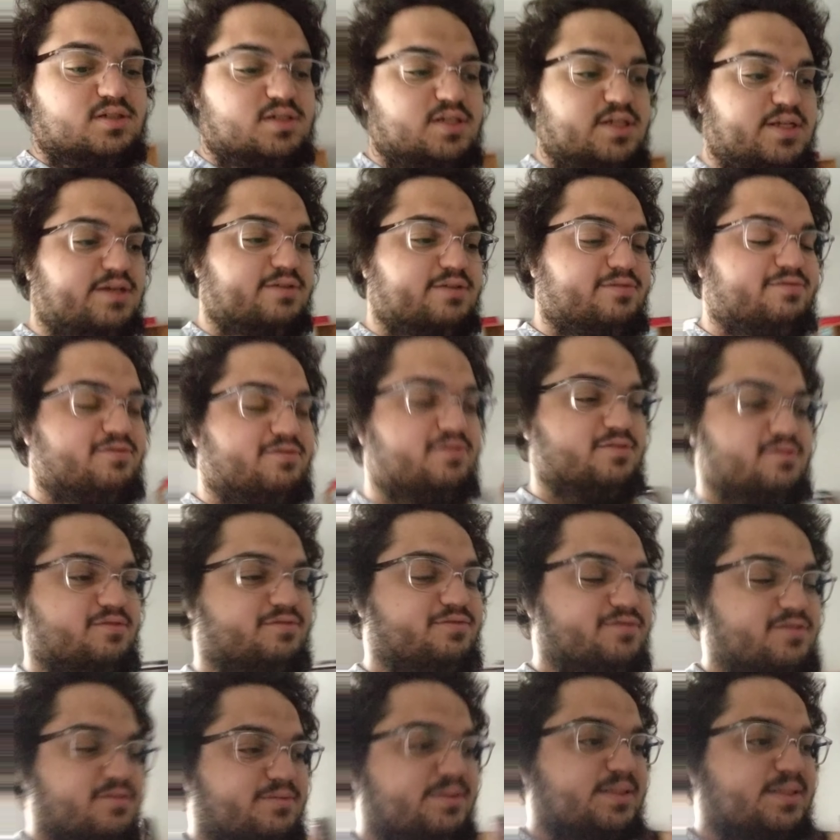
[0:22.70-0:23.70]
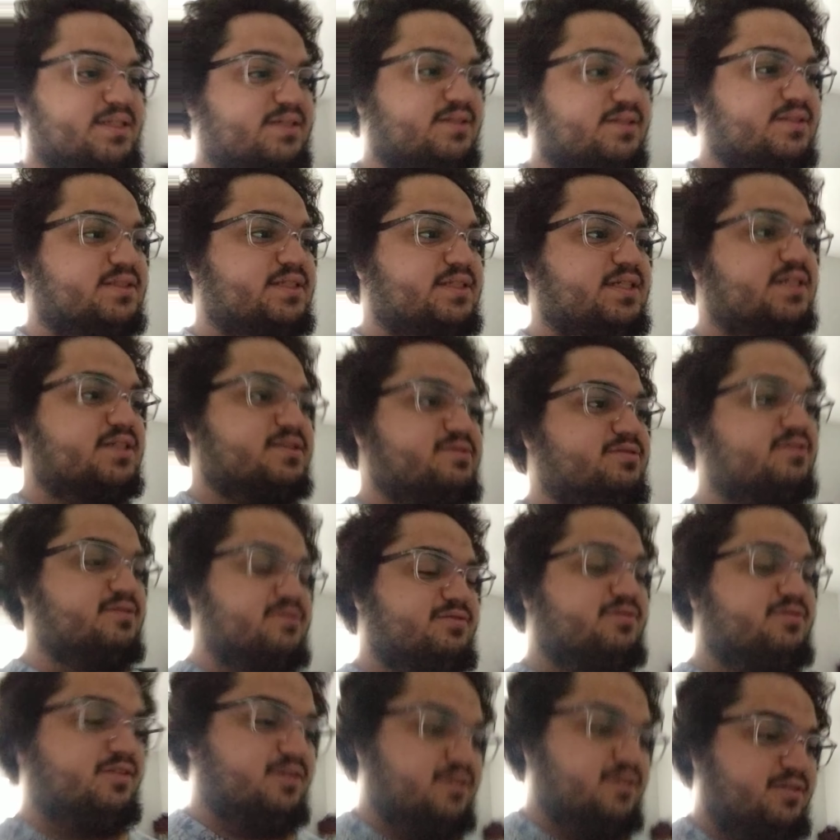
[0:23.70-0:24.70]
He threw me downstairs
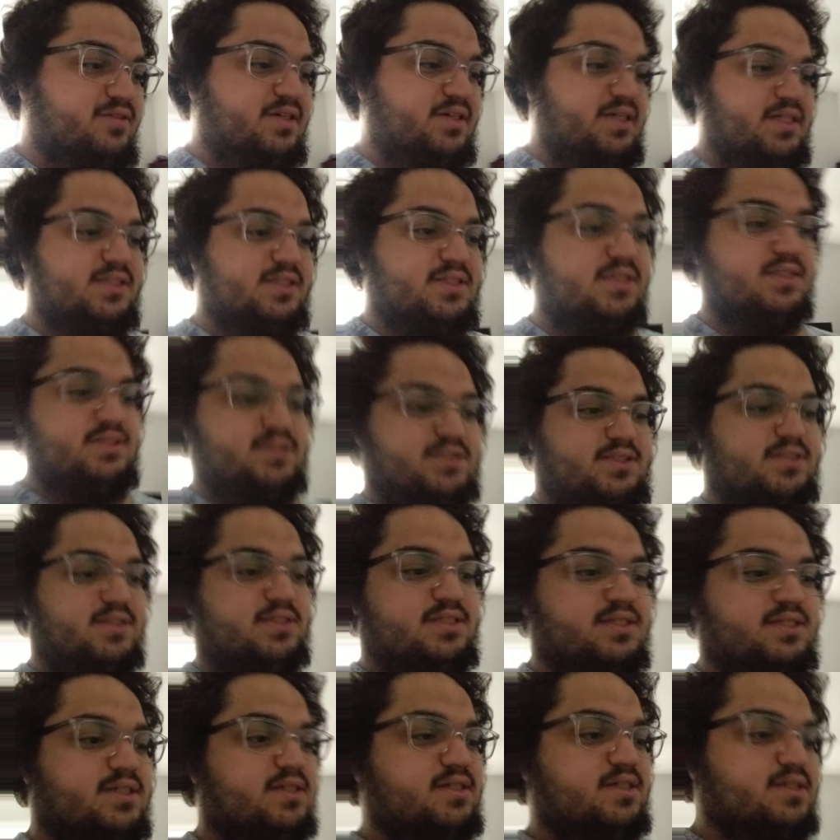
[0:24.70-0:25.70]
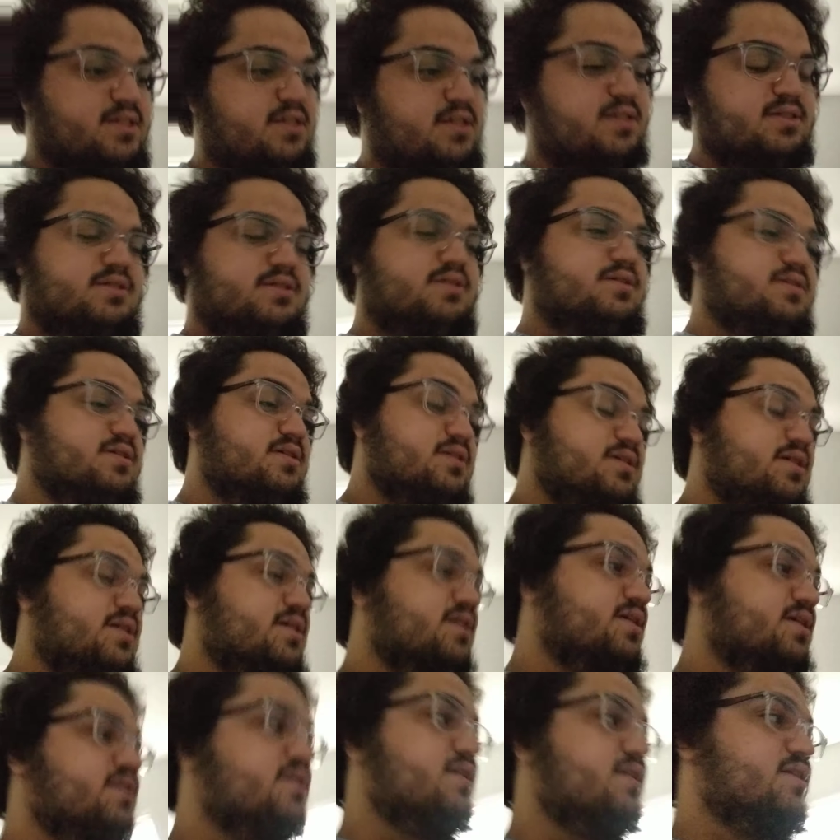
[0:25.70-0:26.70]
for four reasons.
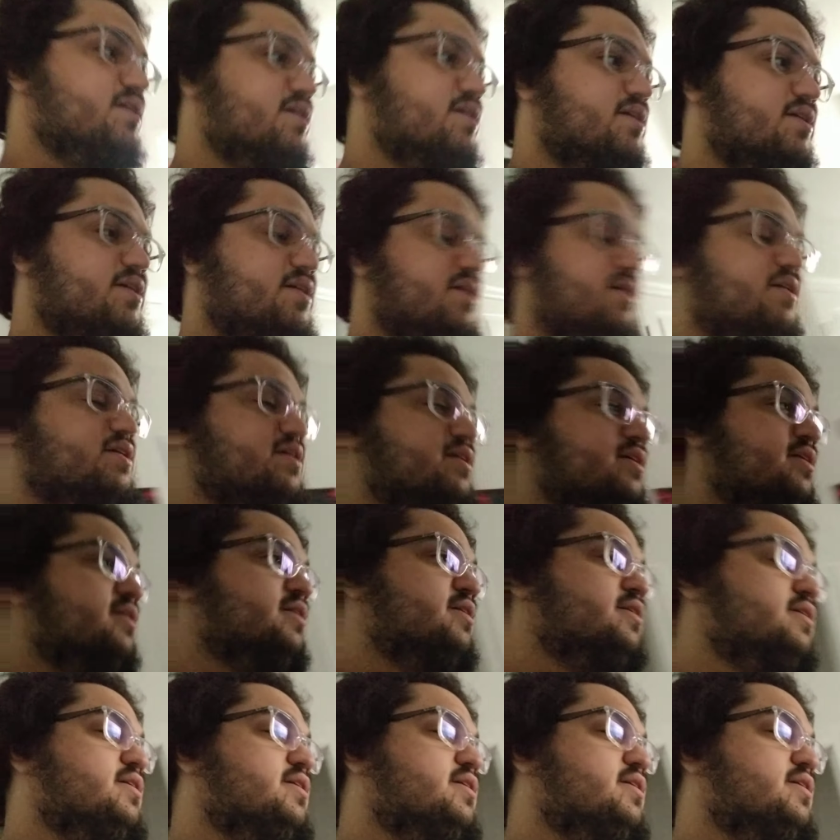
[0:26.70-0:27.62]
And